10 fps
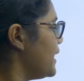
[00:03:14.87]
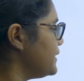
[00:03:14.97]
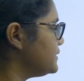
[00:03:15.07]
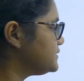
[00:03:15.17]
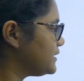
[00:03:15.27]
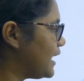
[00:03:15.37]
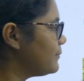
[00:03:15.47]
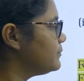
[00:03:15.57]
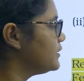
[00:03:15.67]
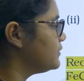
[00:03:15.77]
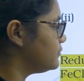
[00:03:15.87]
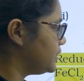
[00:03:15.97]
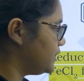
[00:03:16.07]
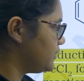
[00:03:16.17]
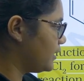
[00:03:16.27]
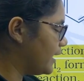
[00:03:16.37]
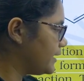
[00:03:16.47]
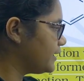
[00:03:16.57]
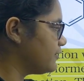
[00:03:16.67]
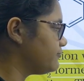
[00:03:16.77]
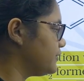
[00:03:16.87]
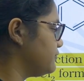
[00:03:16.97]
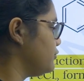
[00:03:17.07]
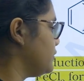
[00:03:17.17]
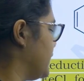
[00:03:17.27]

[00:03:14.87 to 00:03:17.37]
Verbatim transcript: iron scrap in and if, if you